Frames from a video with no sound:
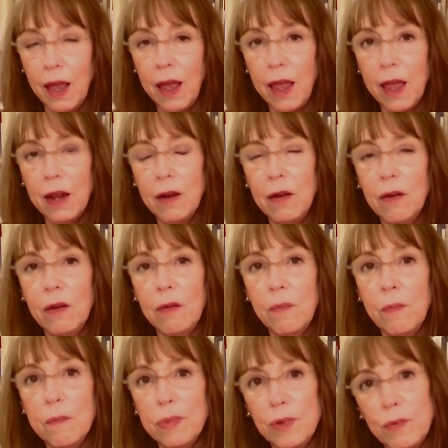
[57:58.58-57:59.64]
And
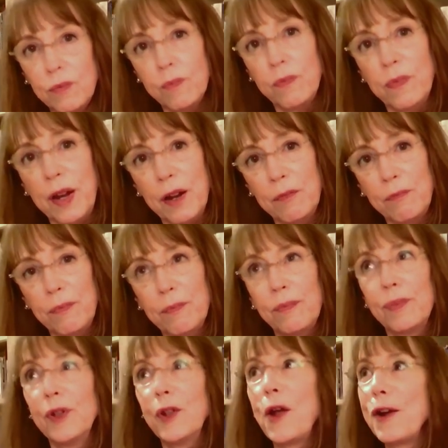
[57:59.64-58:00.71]
in a
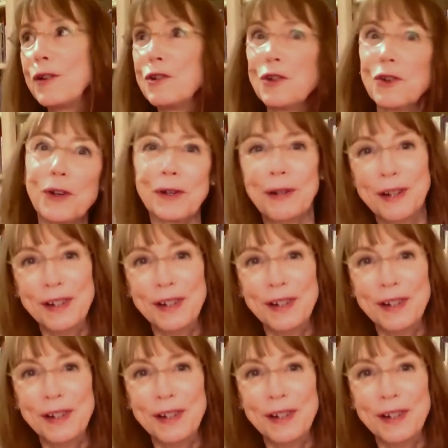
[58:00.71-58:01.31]
larger